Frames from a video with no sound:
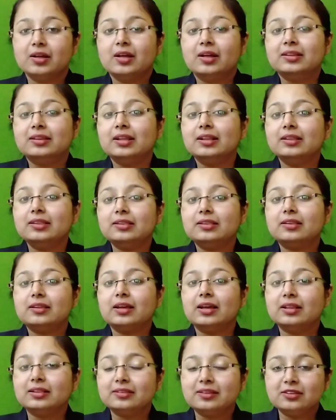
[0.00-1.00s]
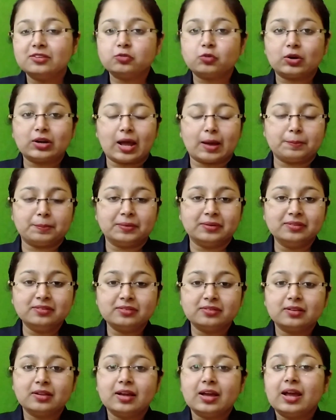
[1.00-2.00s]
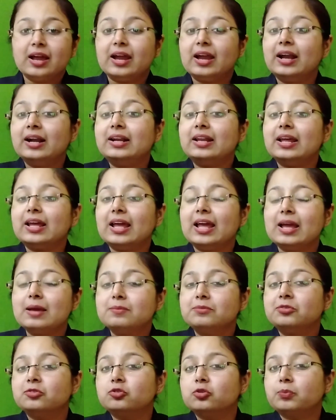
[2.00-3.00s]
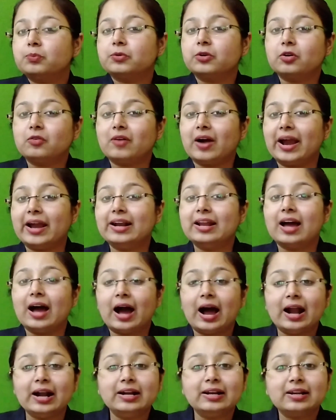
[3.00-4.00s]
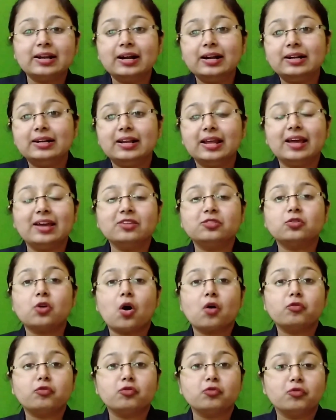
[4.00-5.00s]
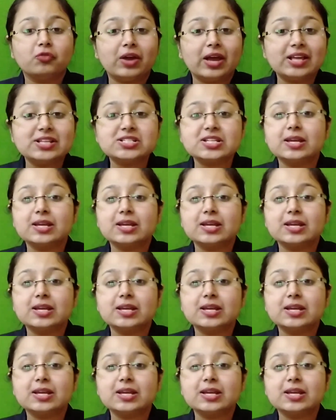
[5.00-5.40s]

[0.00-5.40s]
Then in this what happens? It aims to provide 100 days of wage